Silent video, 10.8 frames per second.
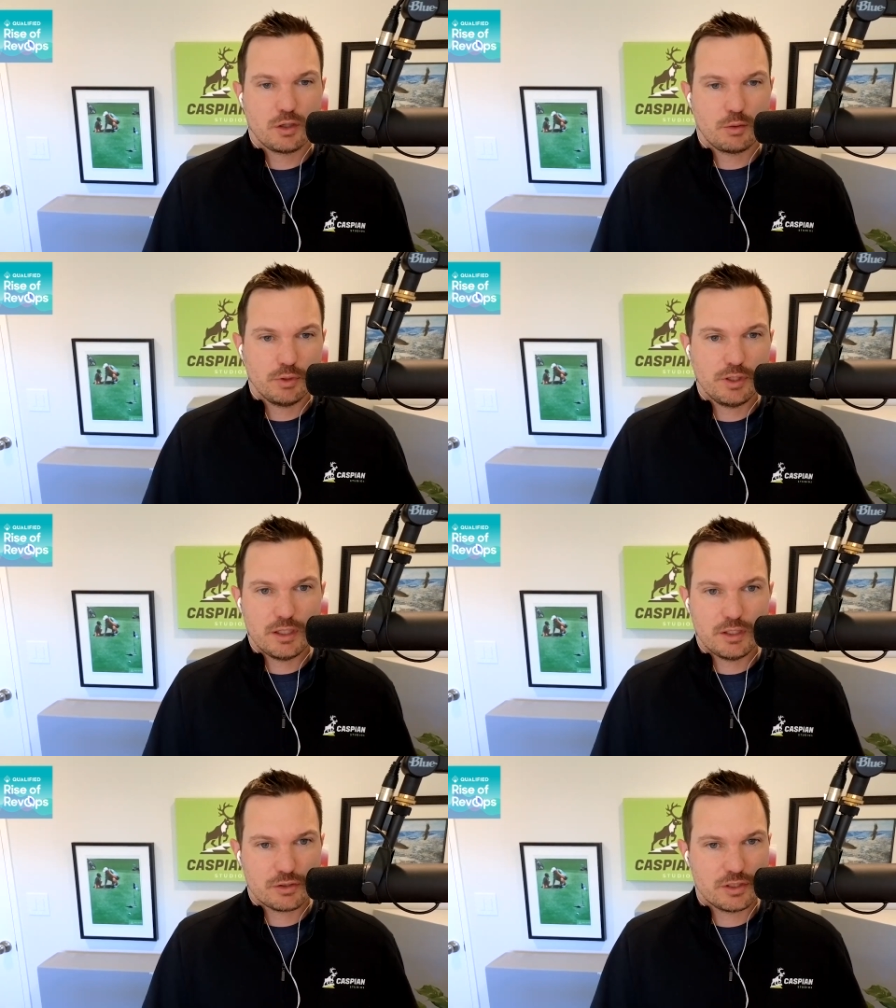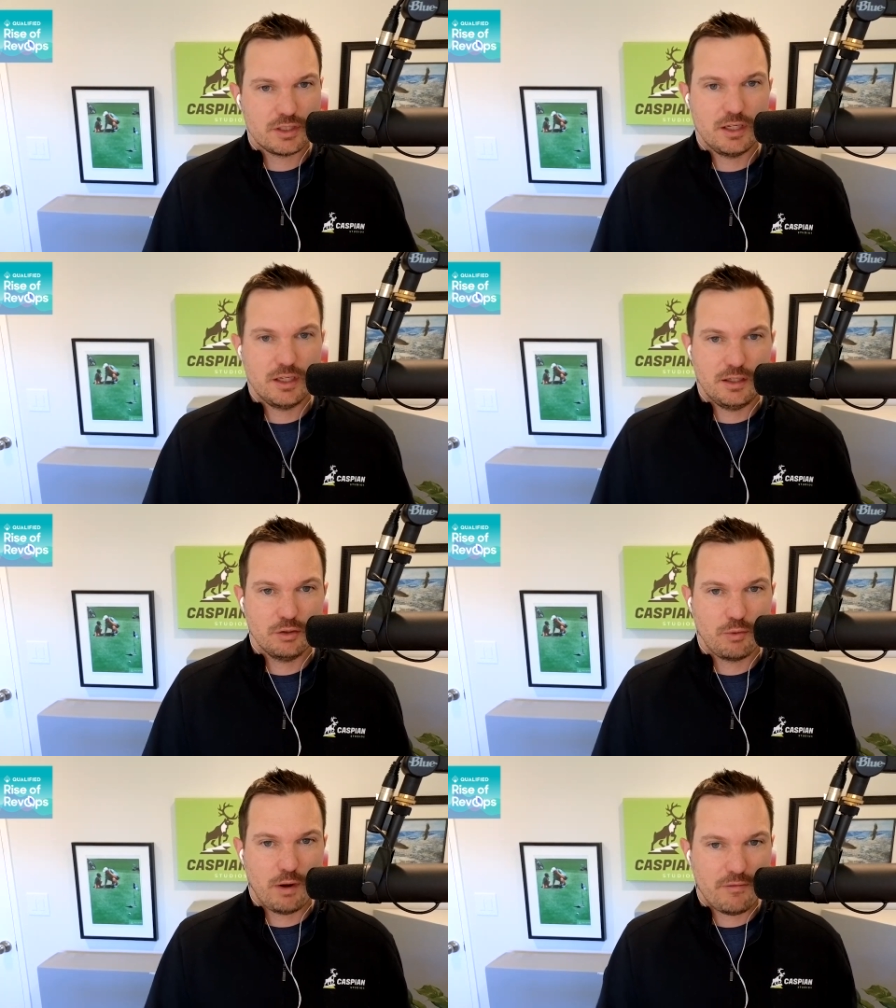So I'm really interested in
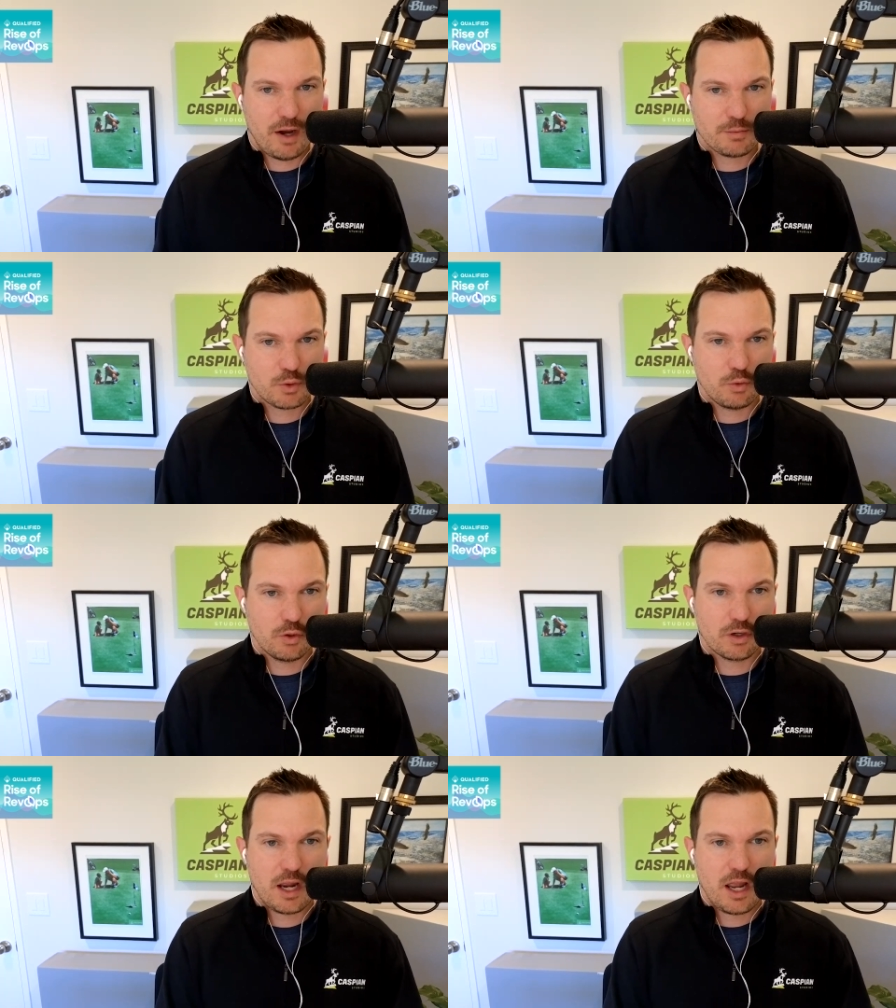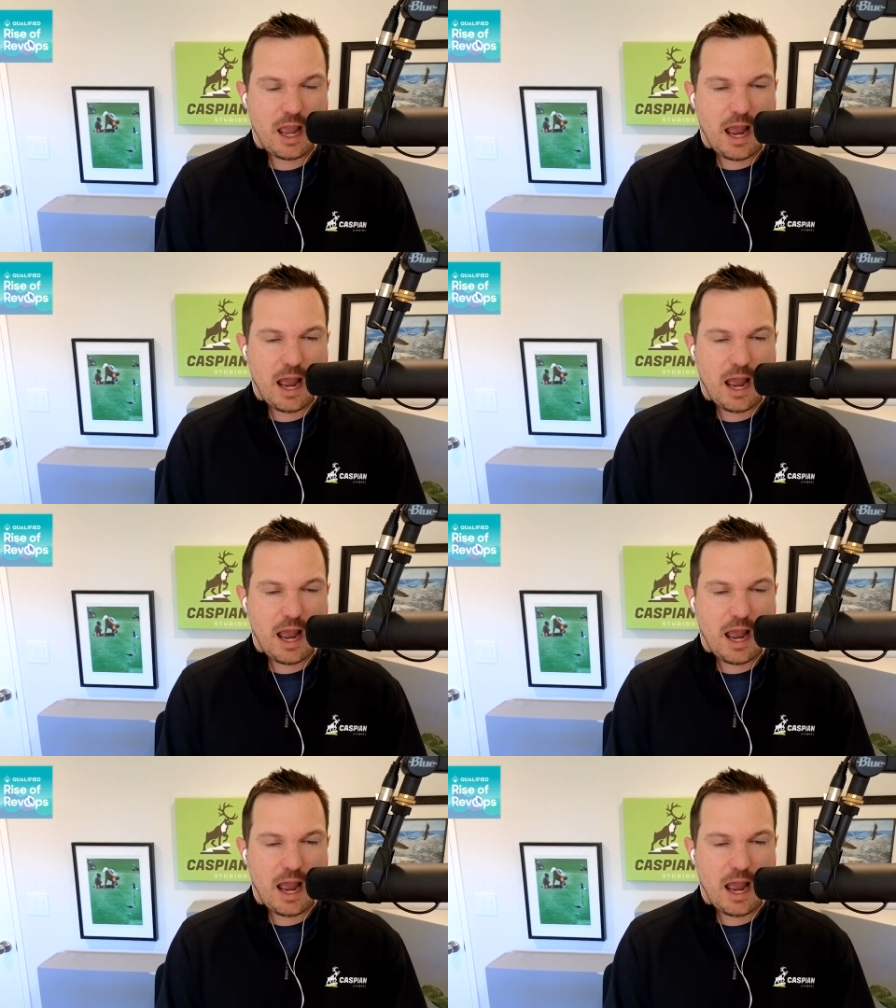your RevOps org.